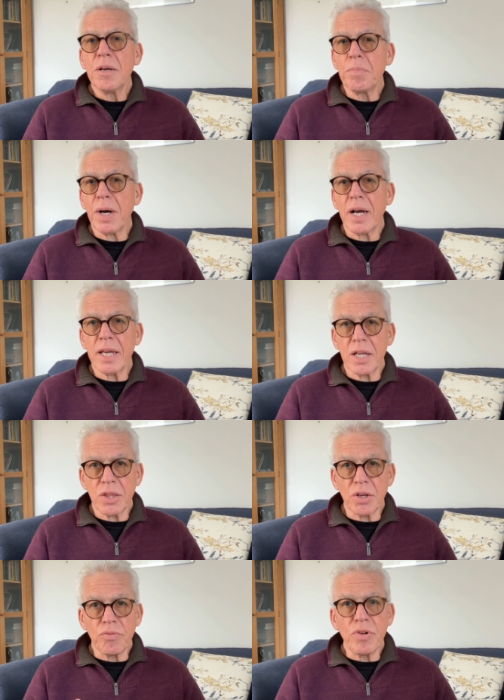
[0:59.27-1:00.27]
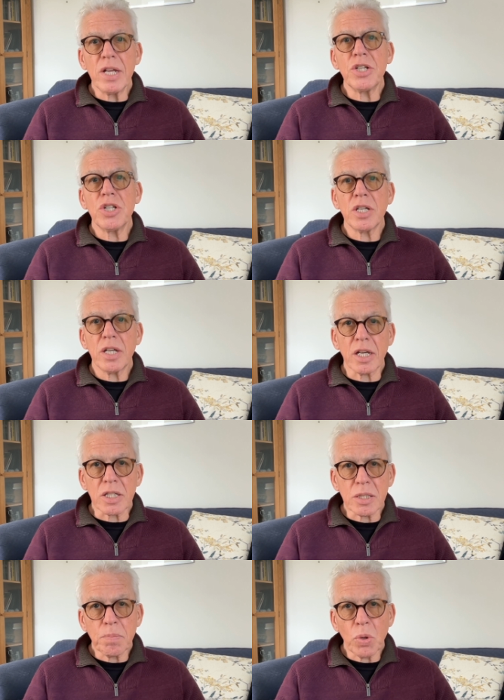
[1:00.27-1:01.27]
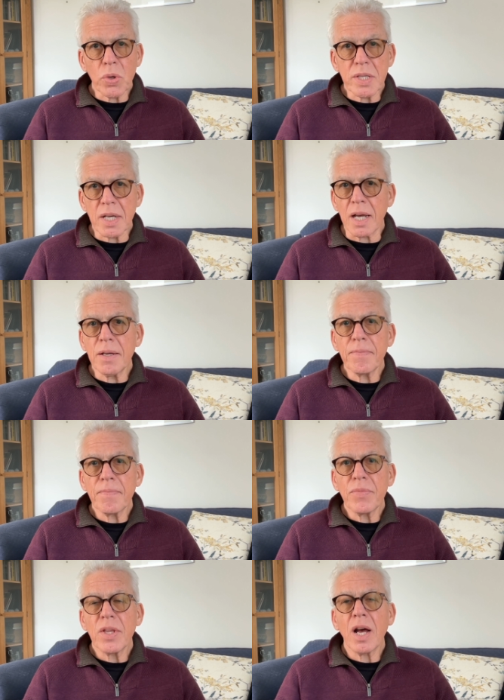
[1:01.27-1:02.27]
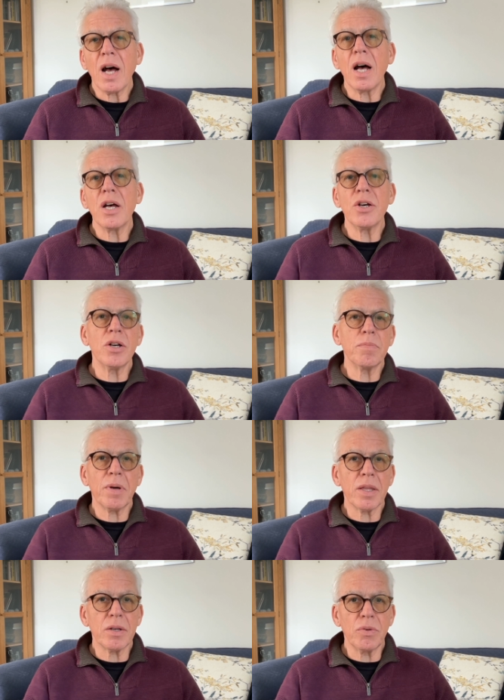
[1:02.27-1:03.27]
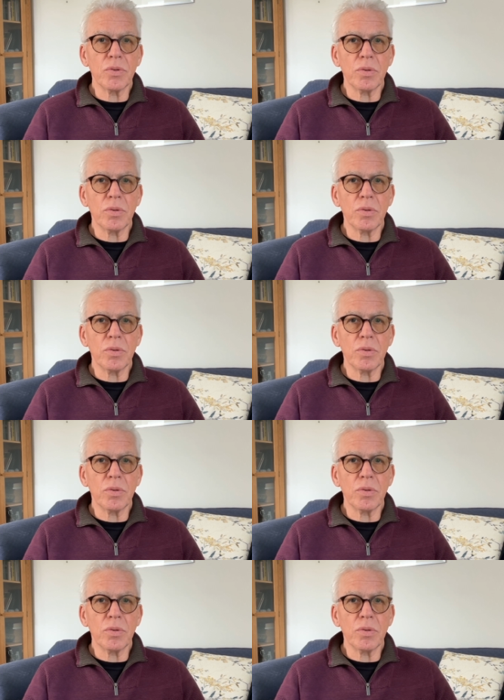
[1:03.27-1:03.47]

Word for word: by the rich exploiter are heard by the Lord